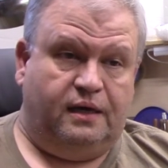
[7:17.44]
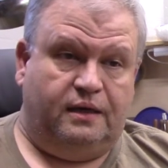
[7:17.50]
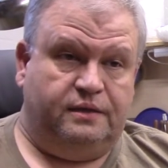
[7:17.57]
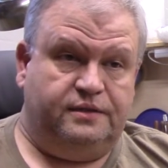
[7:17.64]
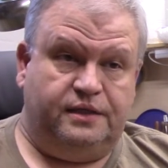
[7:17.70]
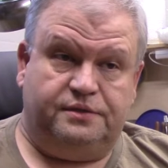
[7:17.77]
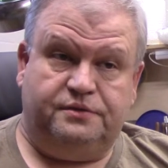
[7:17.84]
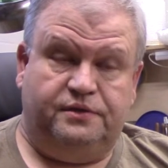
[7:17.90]

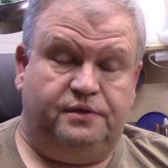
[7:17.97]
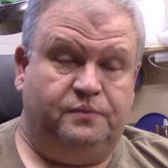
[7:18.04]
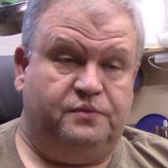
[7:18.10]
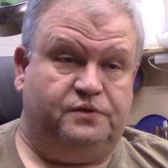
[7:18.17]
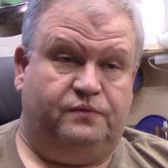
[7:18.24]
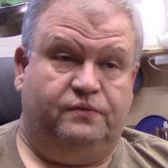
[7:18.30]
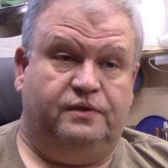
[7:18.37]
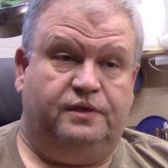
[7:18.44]
Chesterton was
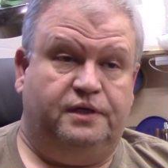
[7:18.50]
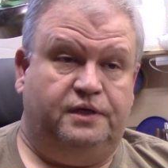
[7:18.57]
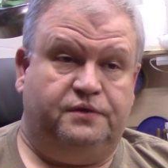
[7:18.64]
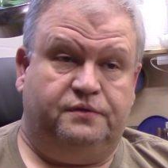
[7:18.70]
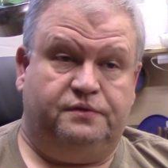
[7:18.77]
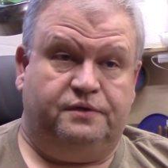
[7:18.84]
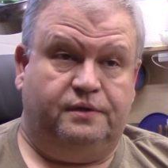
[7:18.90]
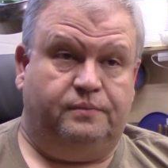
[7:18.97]
a really
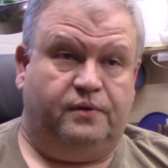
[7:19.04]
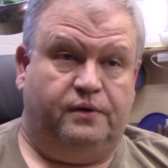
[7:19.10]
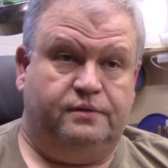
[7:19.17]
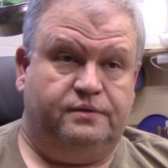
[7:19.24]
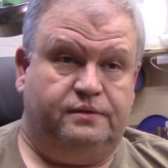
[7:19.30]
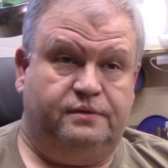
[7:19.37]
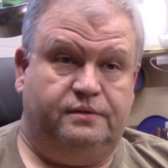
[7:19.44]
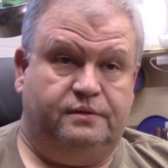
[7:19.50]
interesting
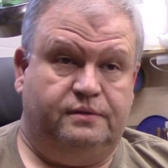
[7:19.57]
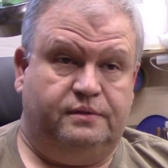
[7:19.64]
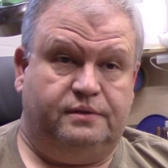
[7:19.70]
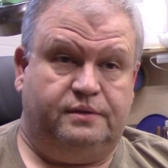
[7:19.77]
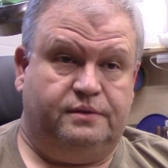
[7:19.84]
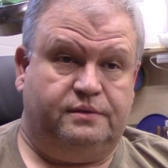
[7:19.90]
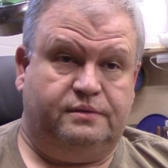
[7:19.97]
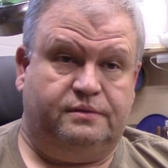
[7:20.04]
person,
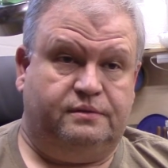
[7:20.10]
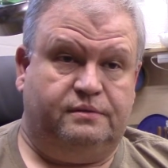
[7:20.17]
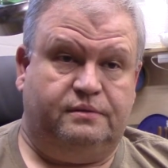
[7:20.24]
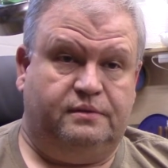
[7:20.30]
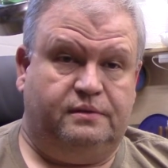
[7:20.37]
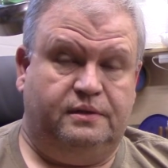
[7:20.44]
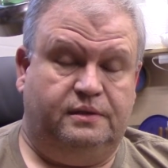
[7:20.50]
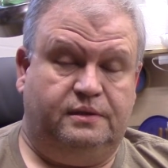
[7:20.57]
just
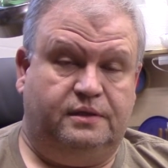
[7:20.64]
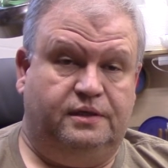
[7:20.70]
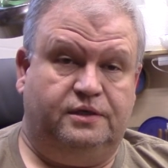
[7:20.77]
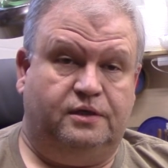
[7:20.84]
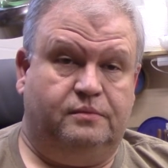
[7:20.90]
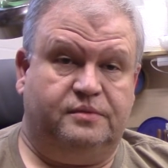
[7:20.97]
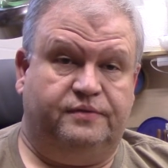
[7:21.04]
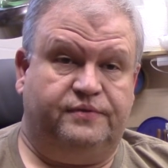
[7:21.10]
in
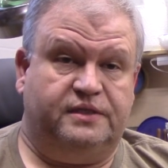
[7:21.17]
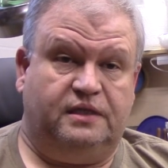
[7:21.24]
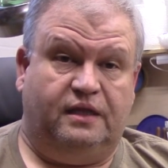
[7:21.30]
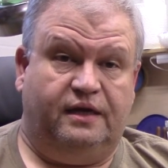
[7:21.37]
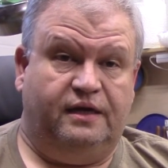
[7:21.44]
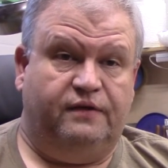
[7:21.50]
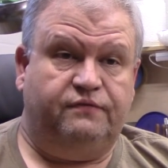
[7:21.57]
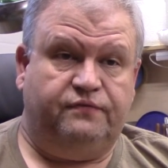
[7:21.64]
terms of his
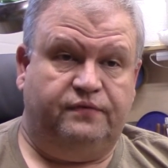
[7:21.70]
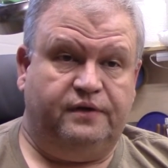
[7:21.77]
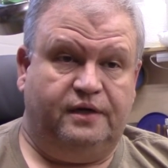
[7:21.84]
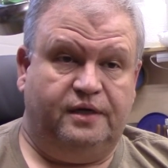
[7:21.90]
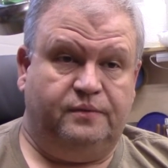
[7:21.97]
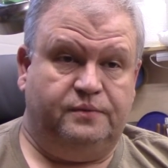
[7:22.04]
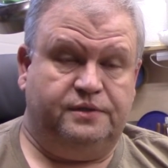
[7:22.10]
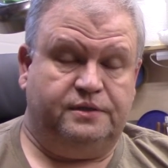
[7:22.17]
life. You know,
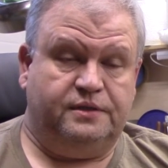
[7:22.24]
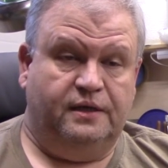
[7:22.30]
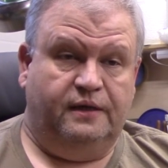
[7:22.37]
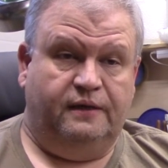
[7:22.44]
he was